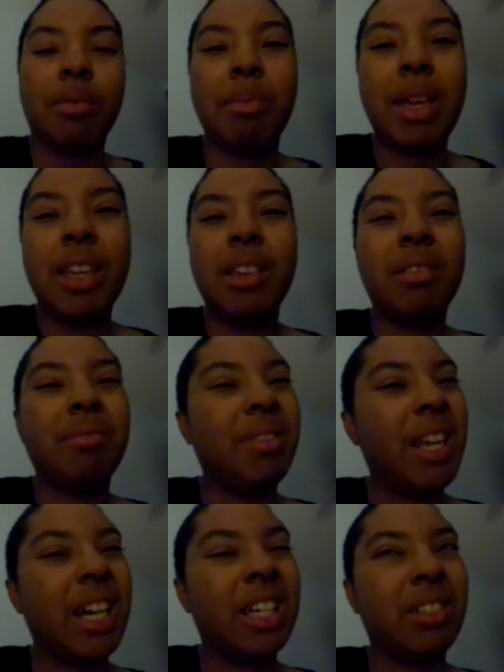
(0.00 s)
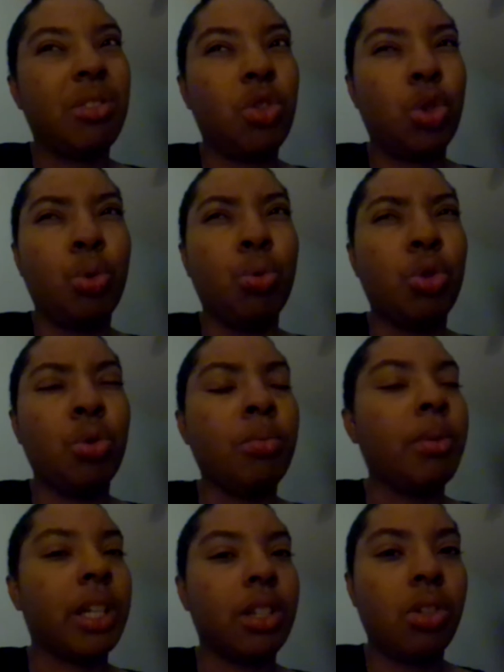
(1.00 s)
May not too
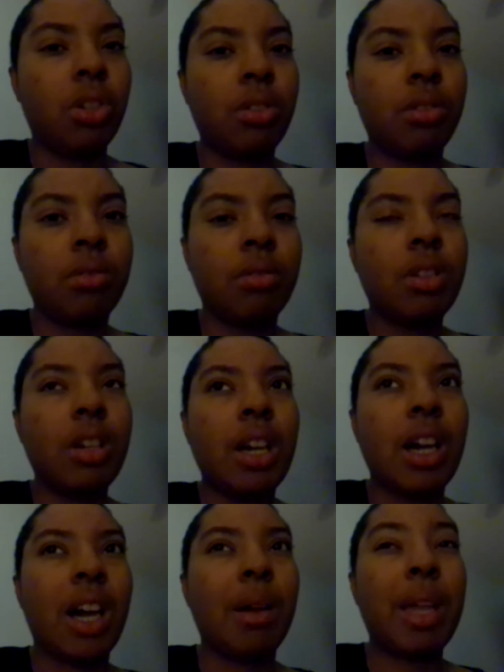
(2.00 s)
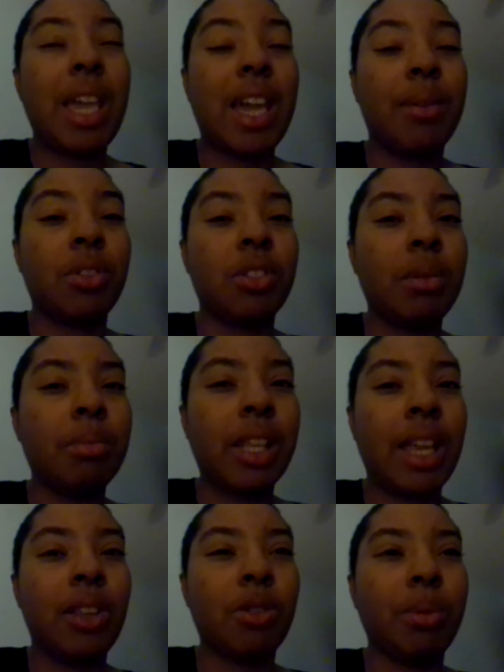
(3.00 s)
much. I may have some
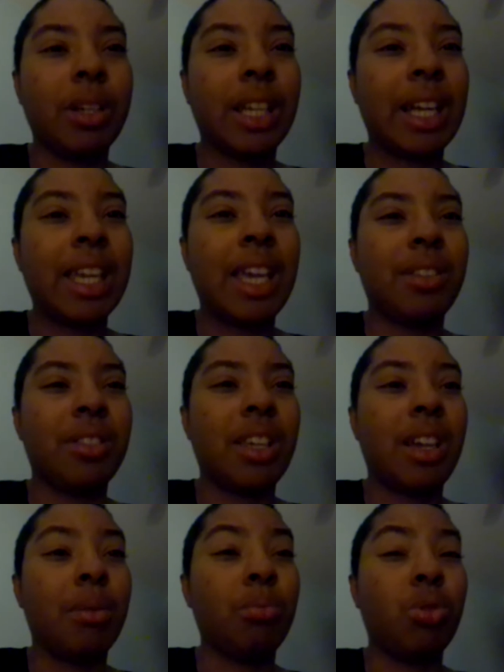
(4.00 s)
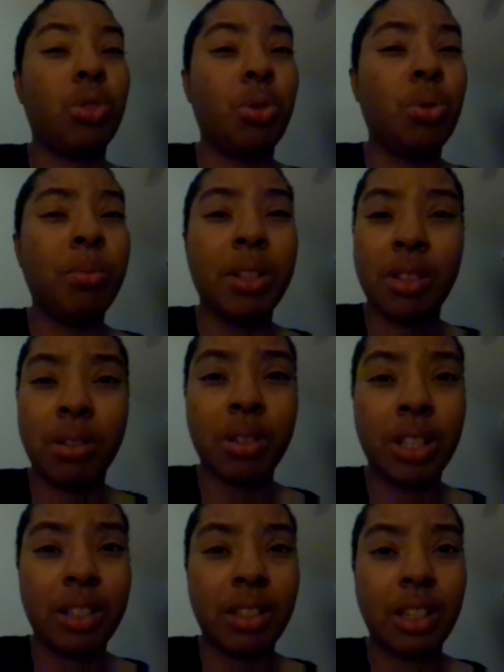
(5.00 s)
things, but I can't say I'm too
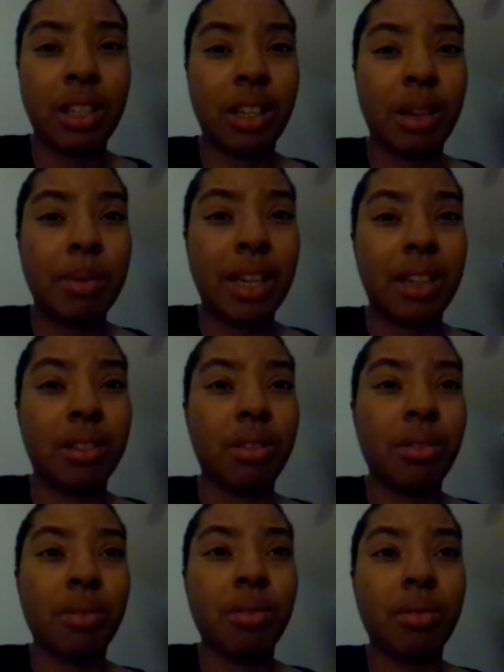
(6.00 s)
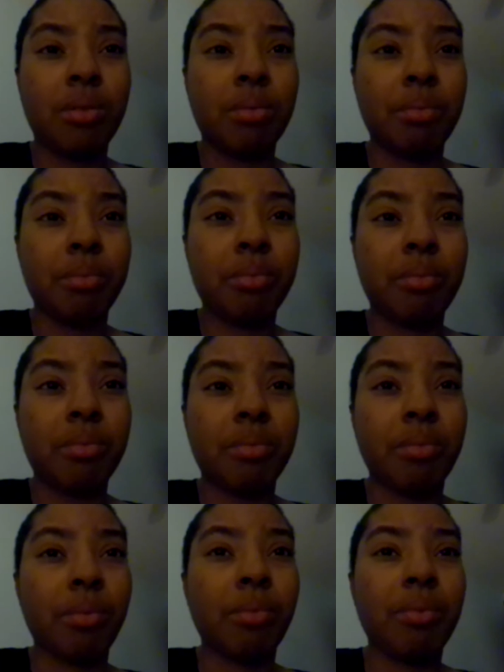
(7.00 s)
materialistic. I'm not
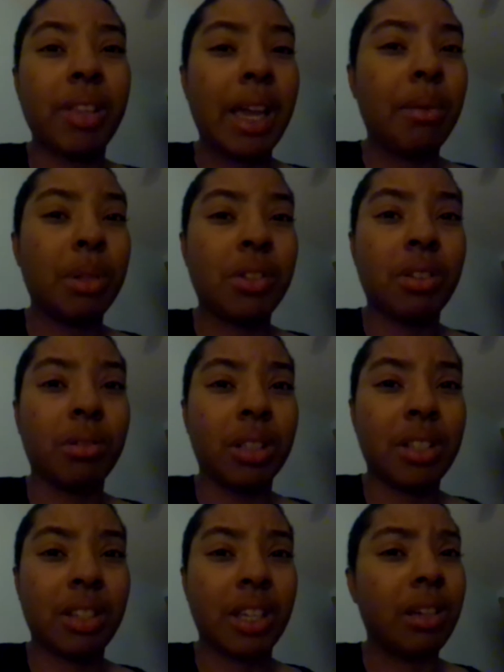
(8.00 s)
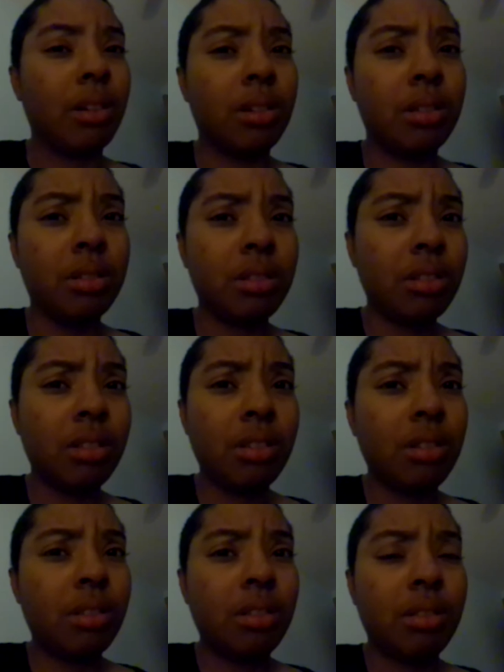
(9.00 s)
that materialistic at all.
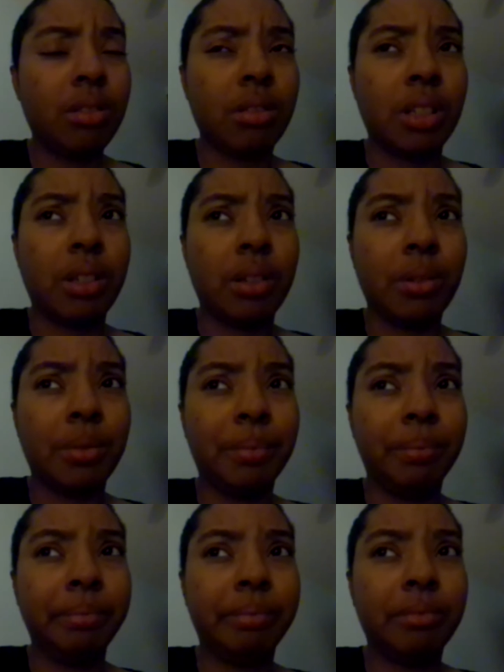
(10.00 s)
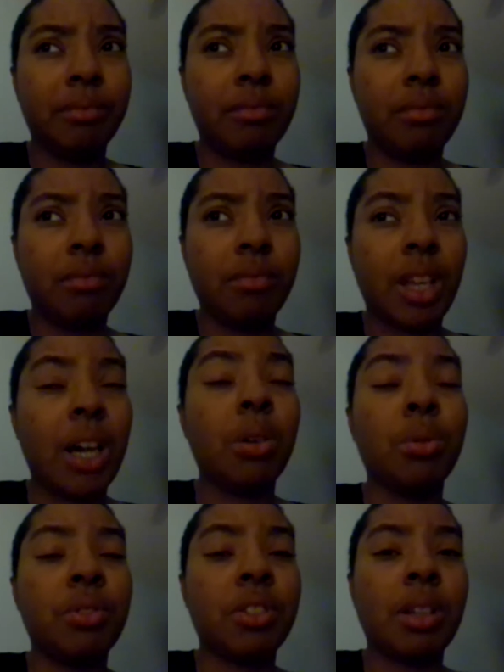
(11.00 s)
You know, I
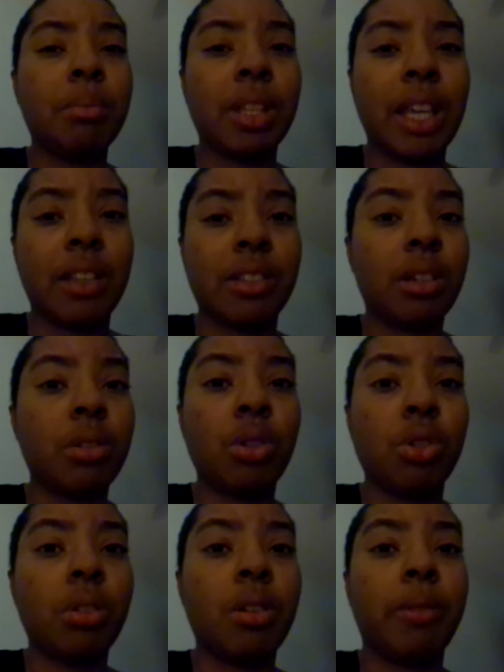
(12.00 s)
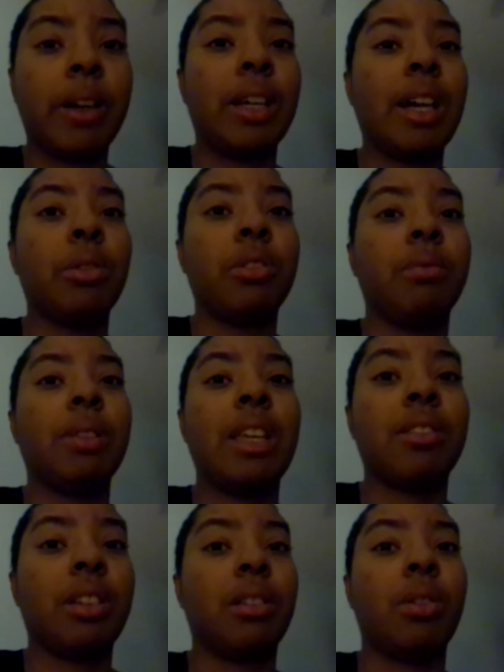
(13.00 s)
own some things. I could show you around the house of
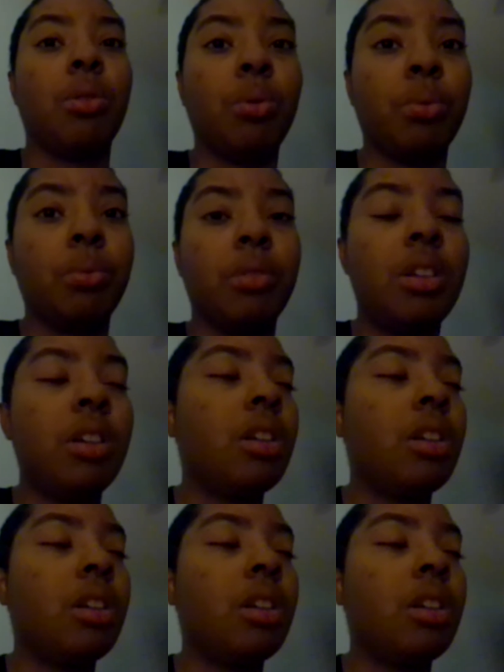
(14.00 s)
things I own.